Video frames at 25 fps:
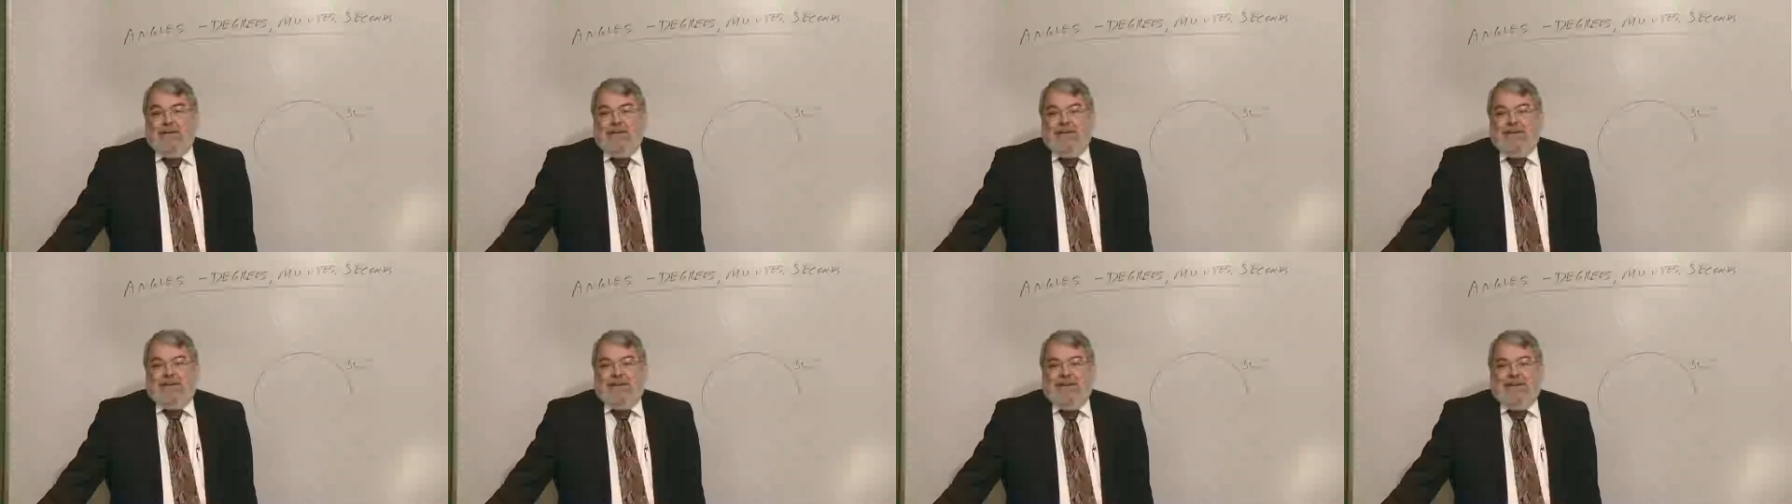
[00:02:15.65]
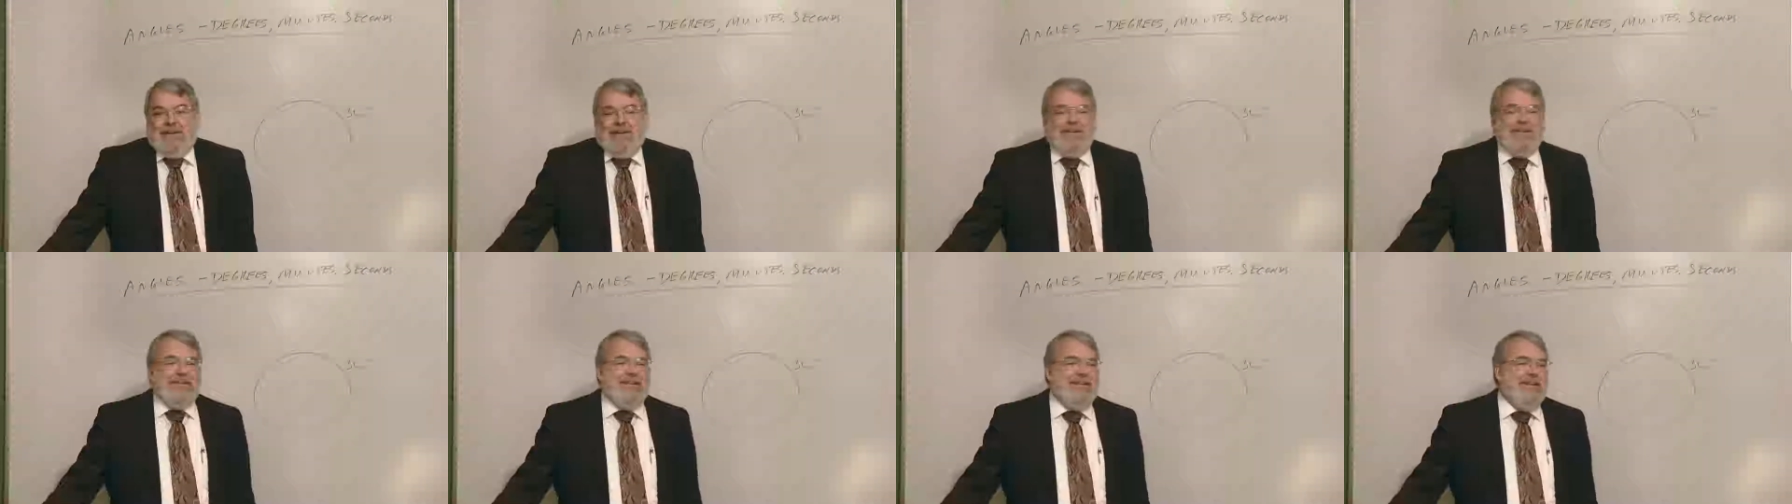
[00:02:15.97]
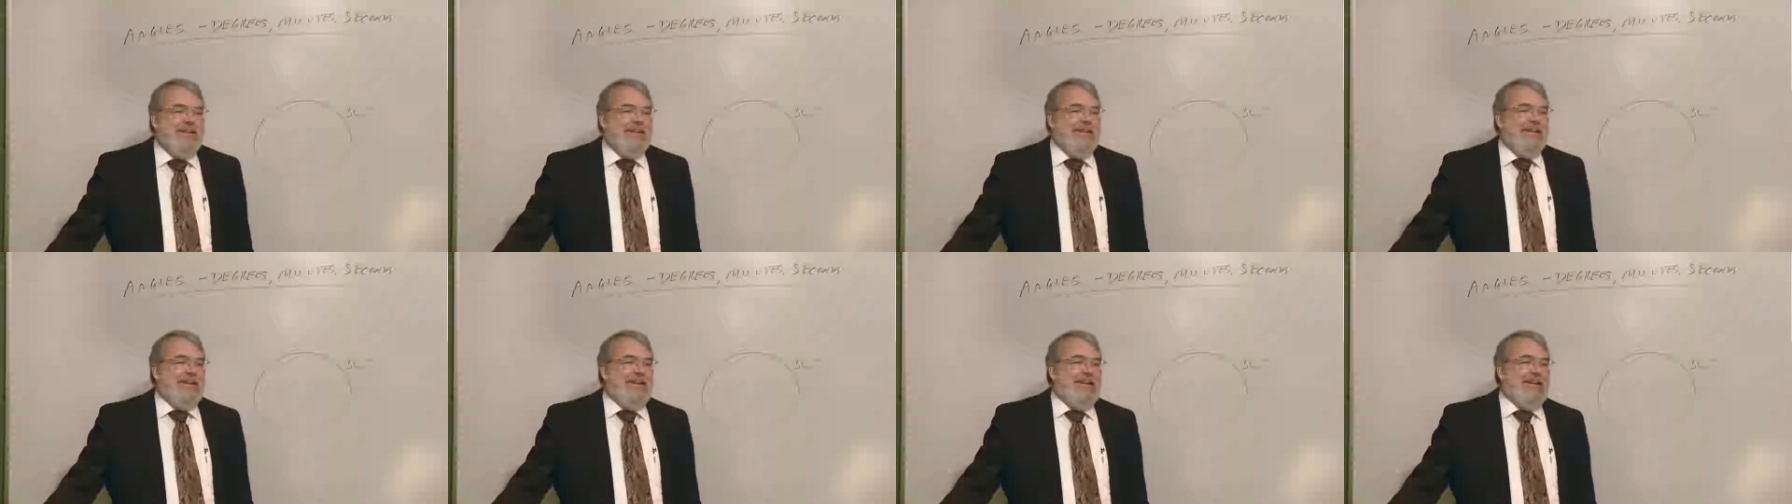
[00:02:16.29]
Okay,
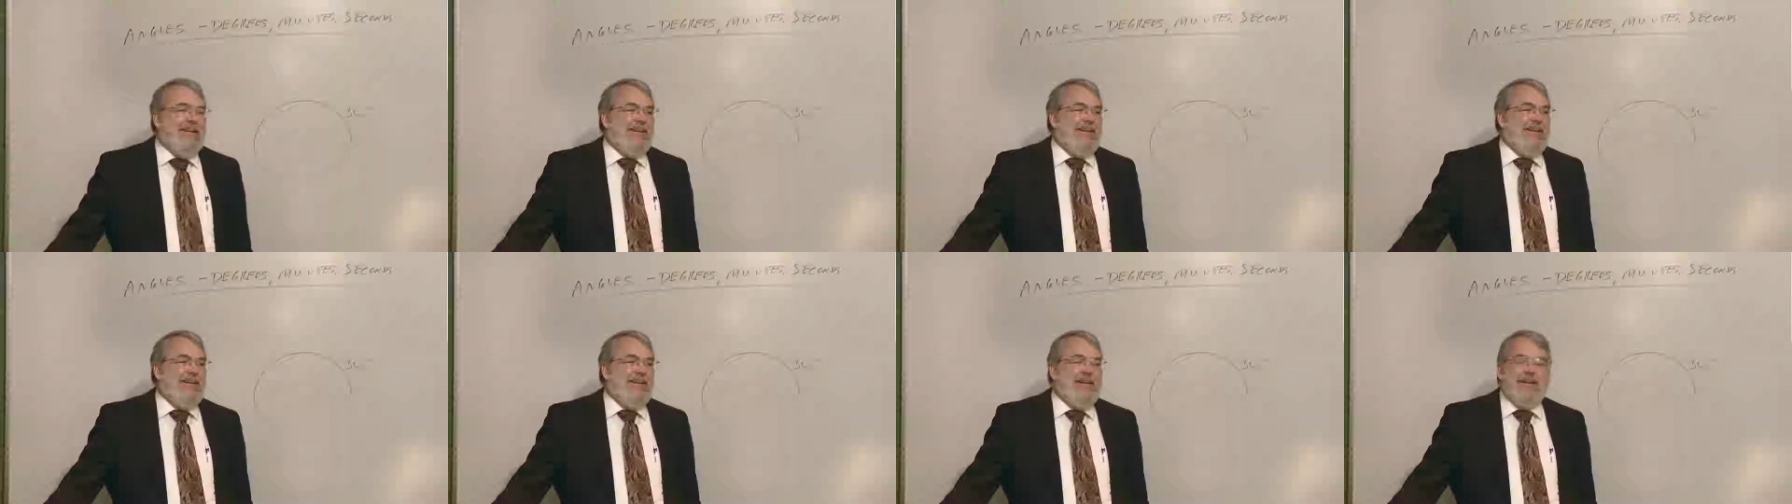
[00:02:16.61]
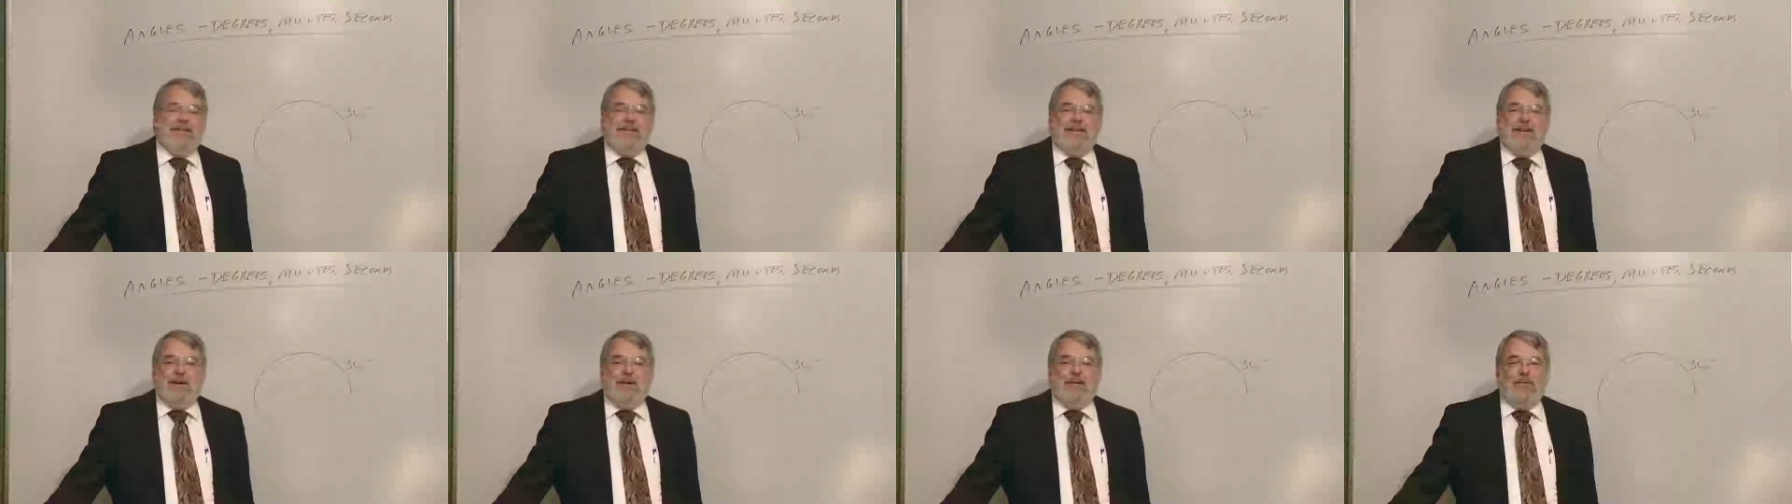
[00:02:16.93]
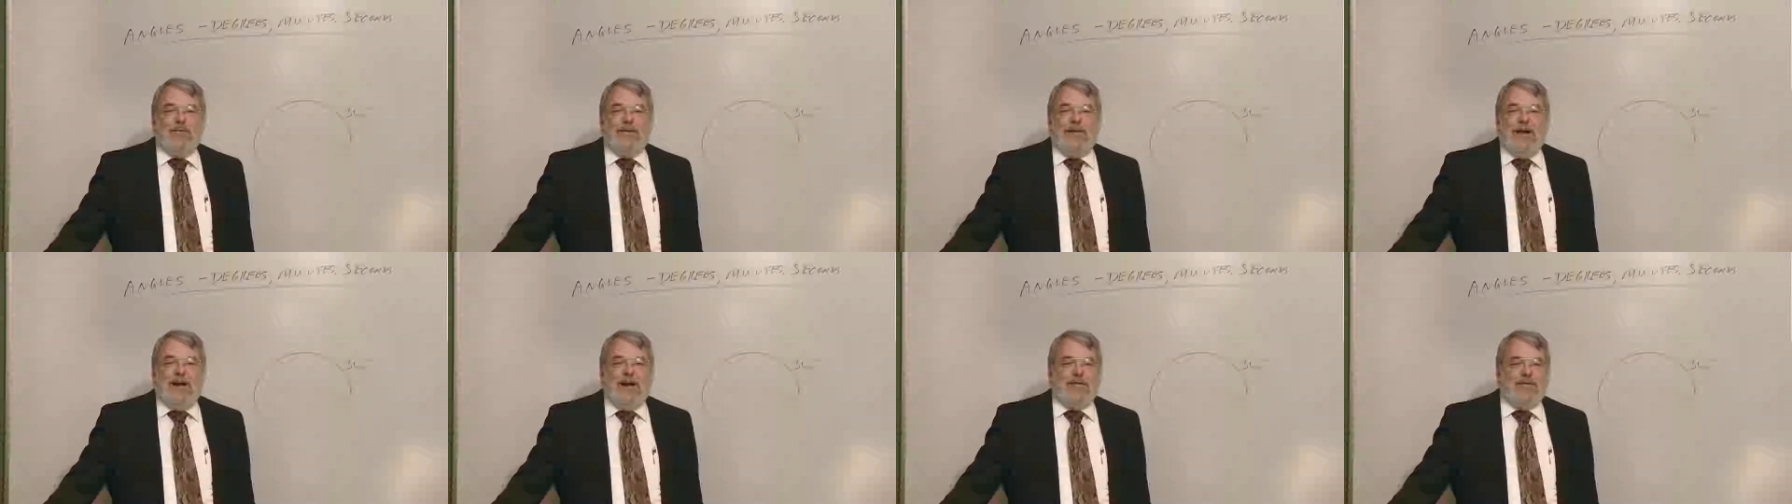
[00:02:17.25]
anything
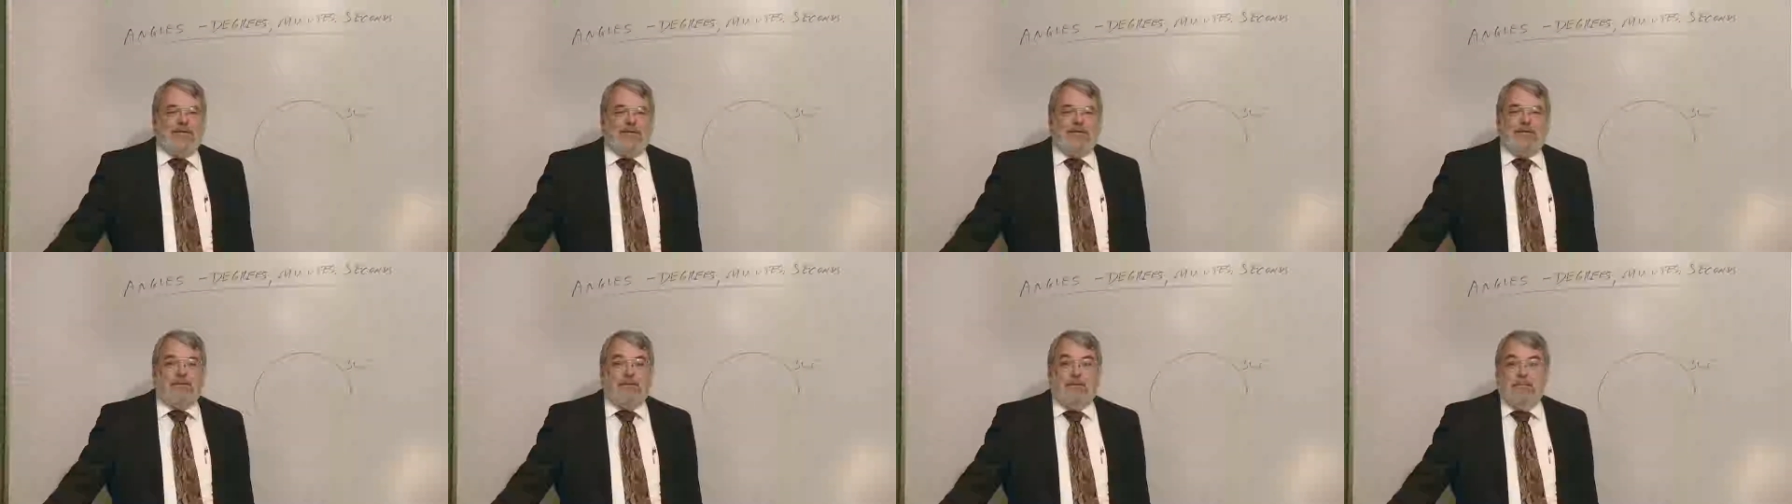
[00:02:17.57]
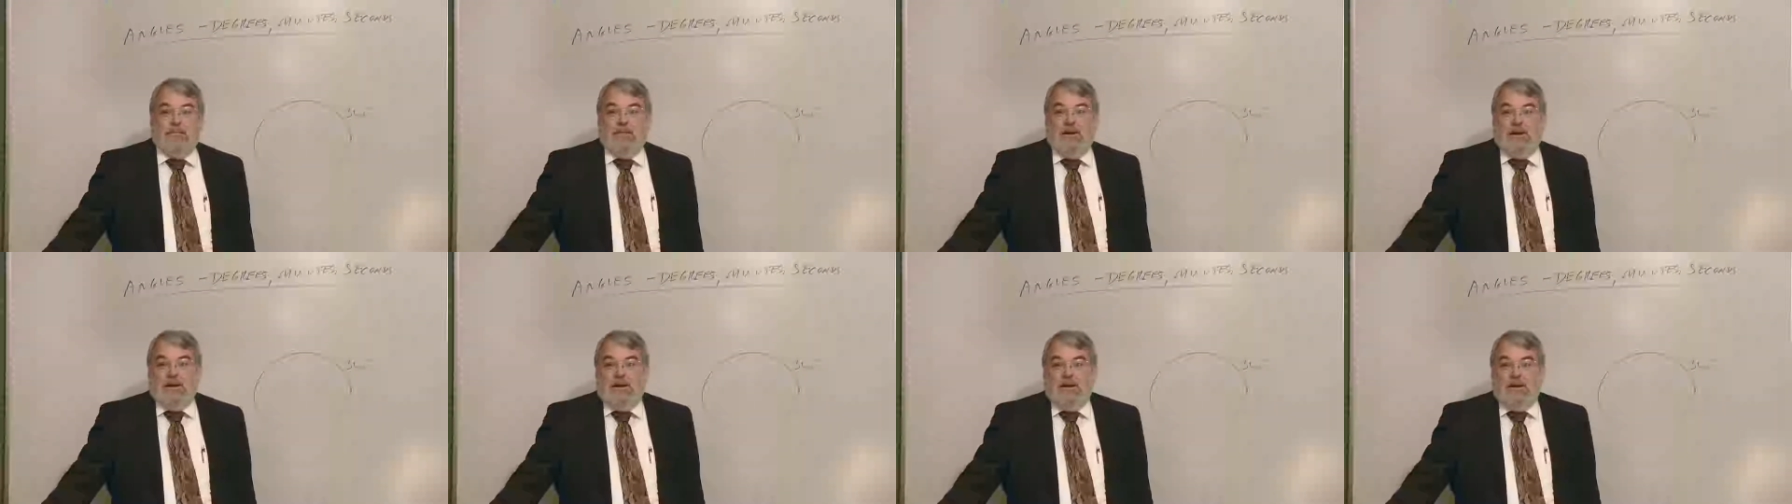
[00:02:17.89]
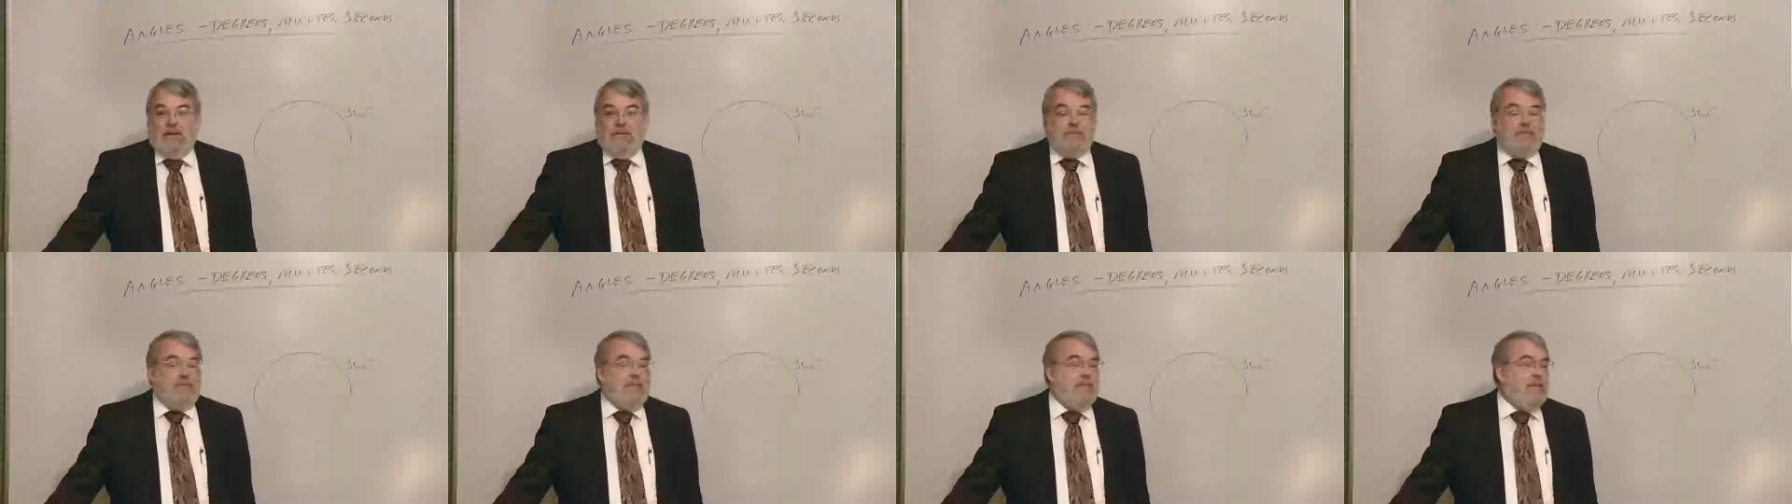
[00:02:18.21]
over that is just
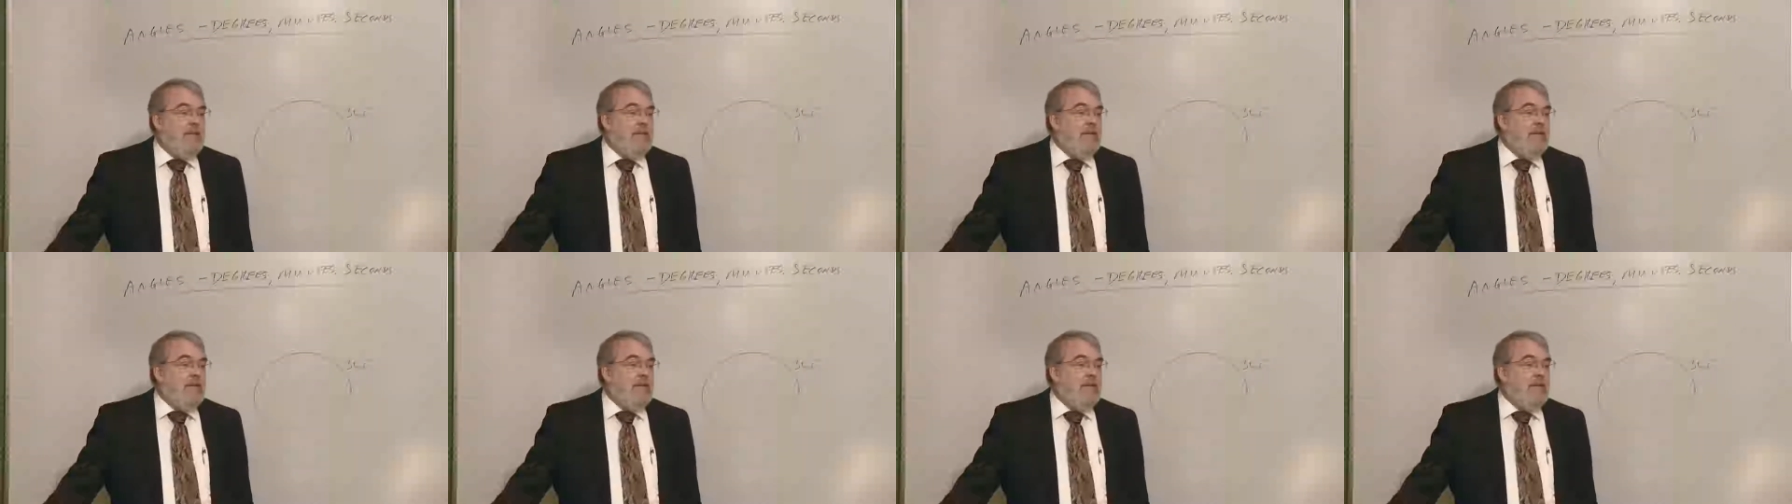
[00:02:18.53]
many.